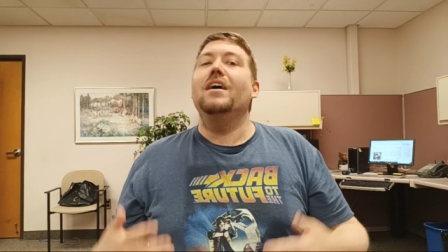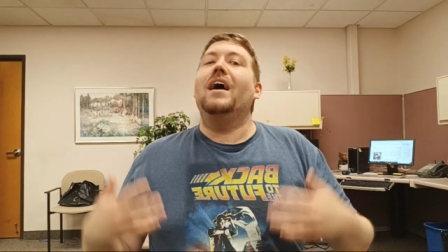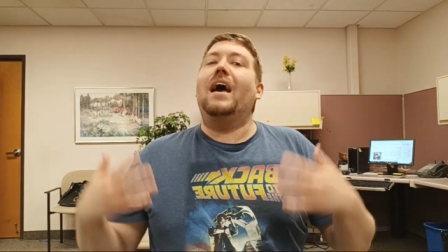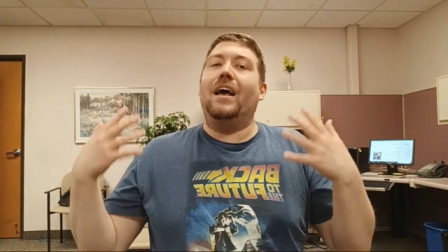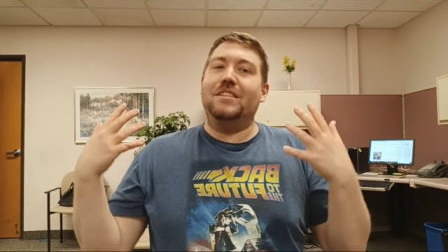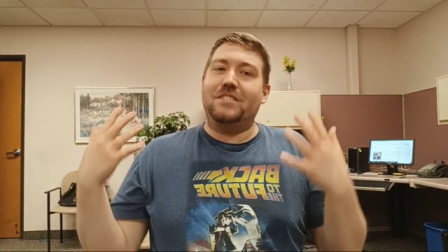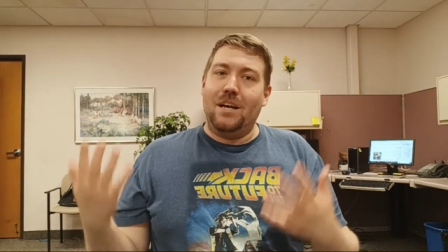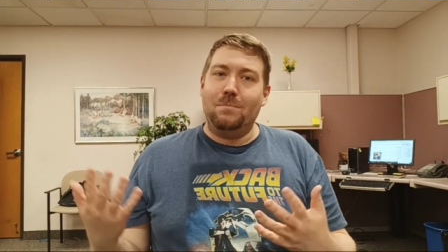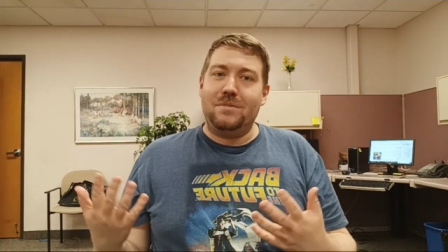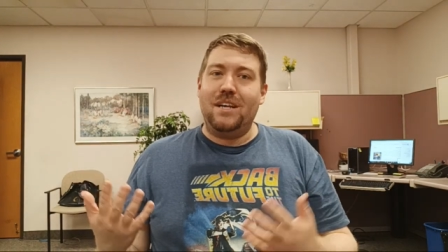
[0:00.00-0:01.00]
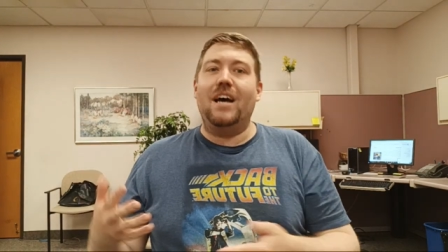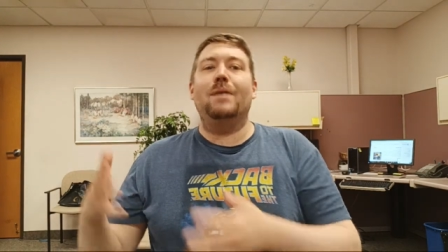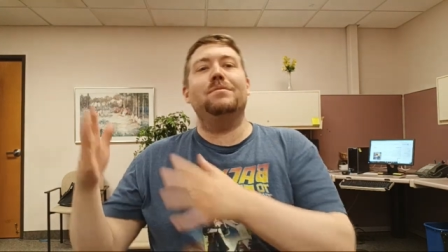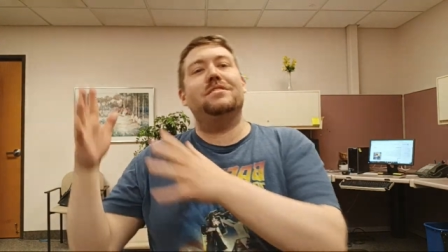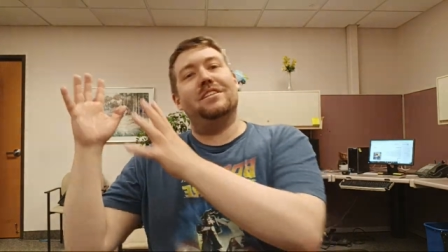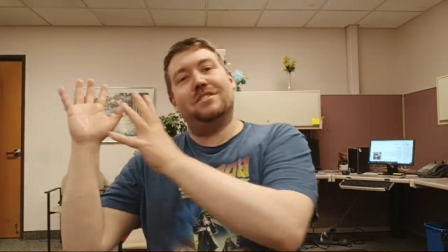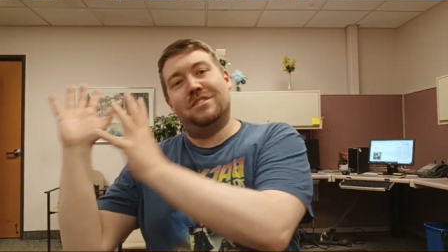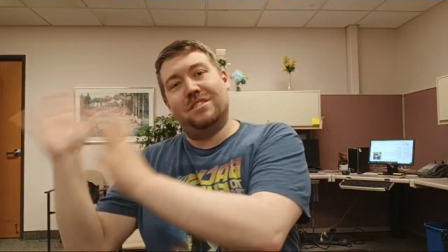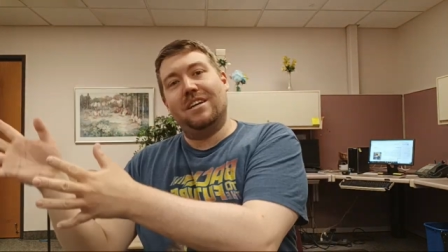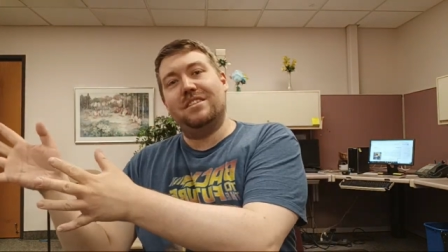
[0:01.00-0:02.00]
And sometimes it's
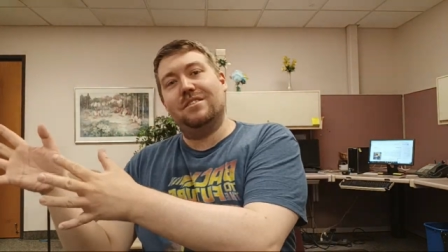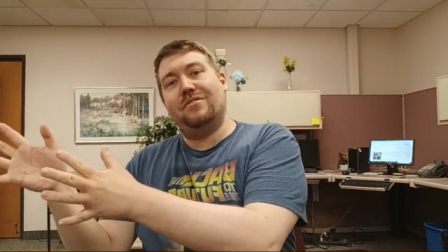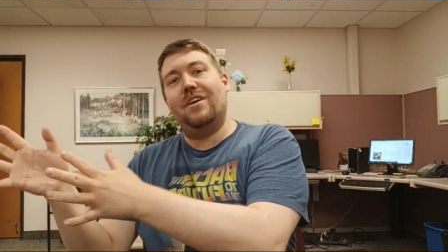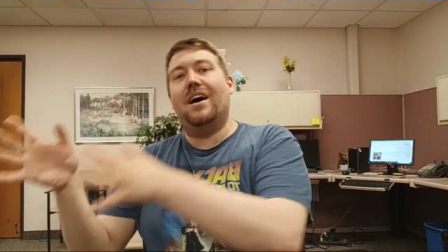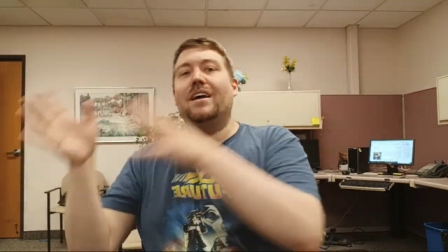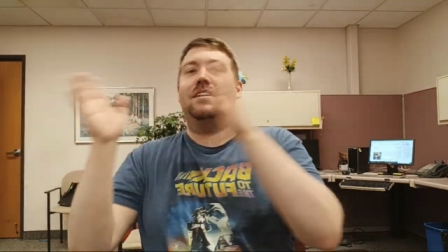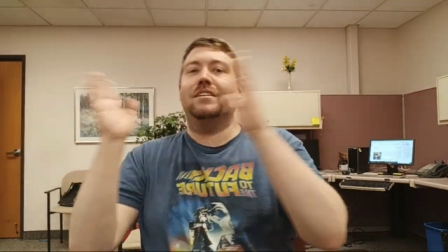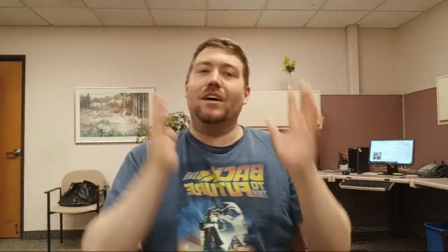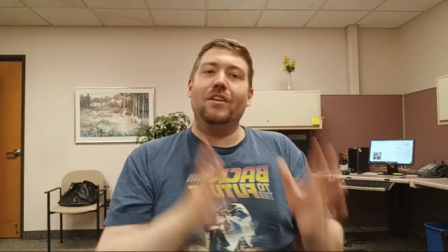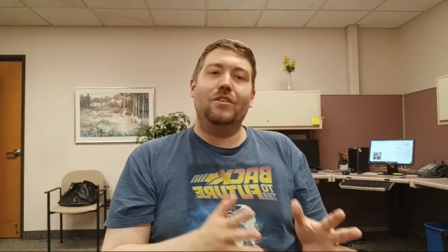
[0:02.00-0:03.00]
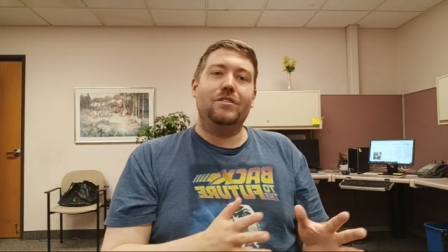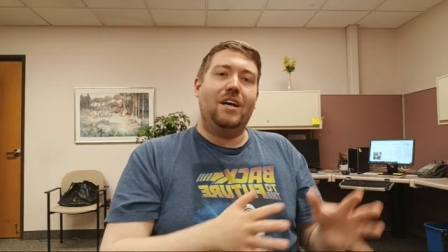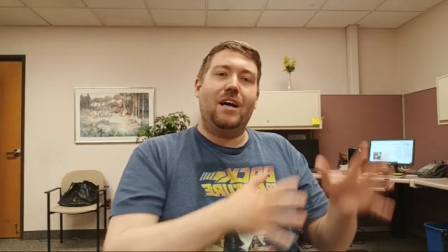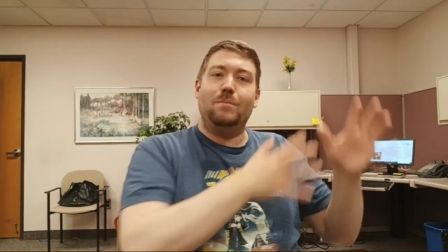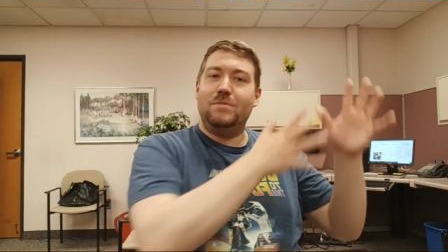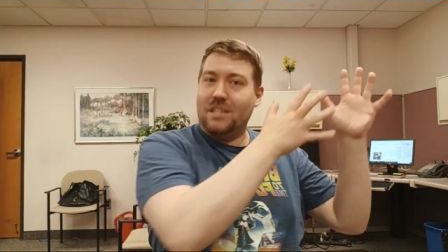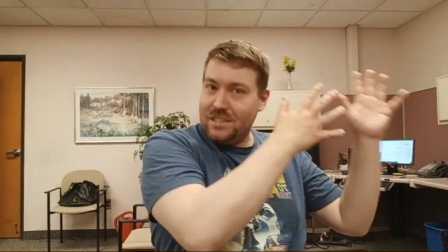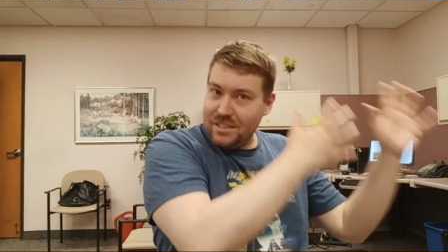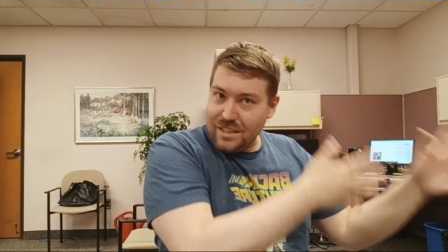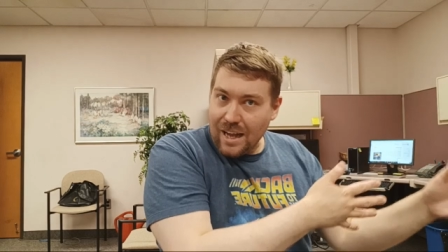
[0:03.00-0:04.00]
justified, and other times it's
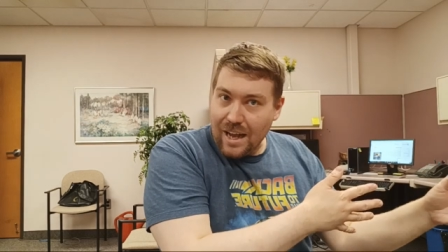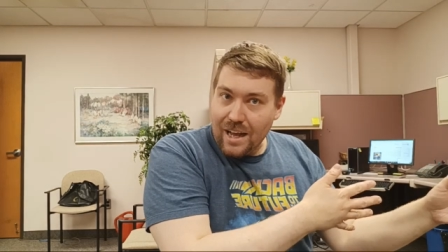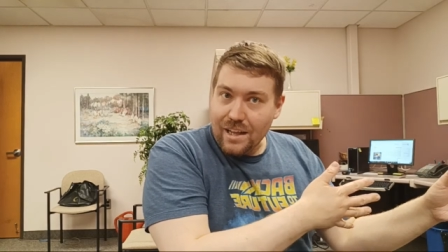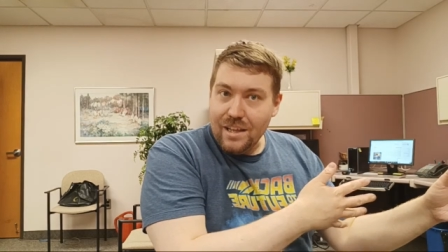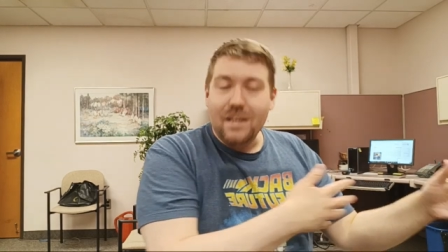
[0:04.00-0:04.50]
not.